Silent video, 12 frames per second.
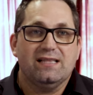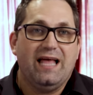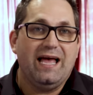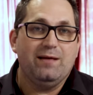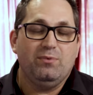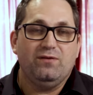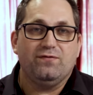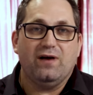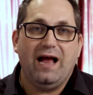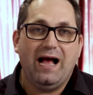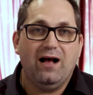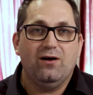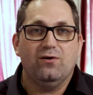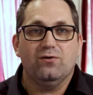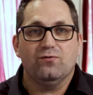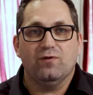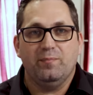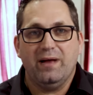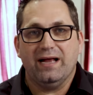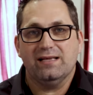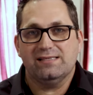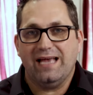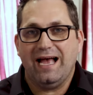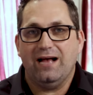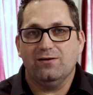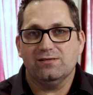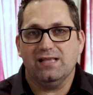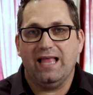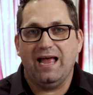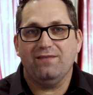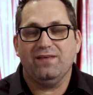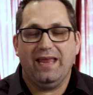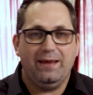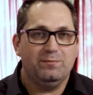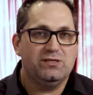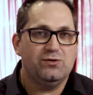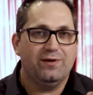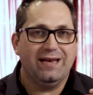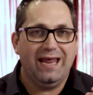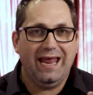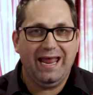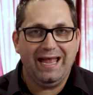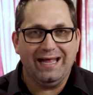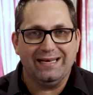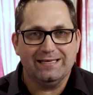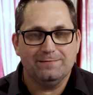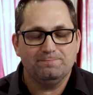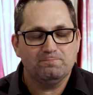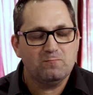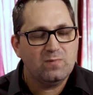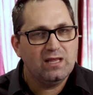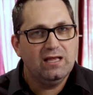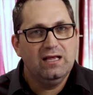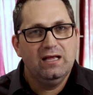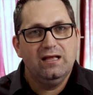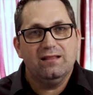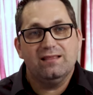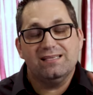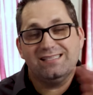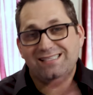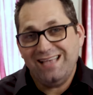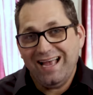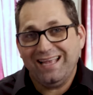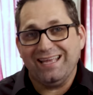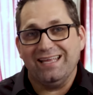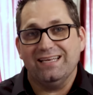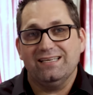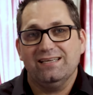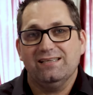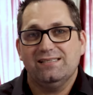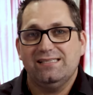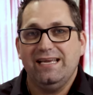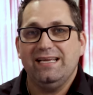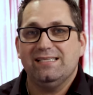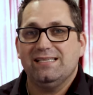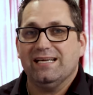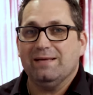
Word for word: liable for how Rebecca Zahau's life came to an end. The second seeks to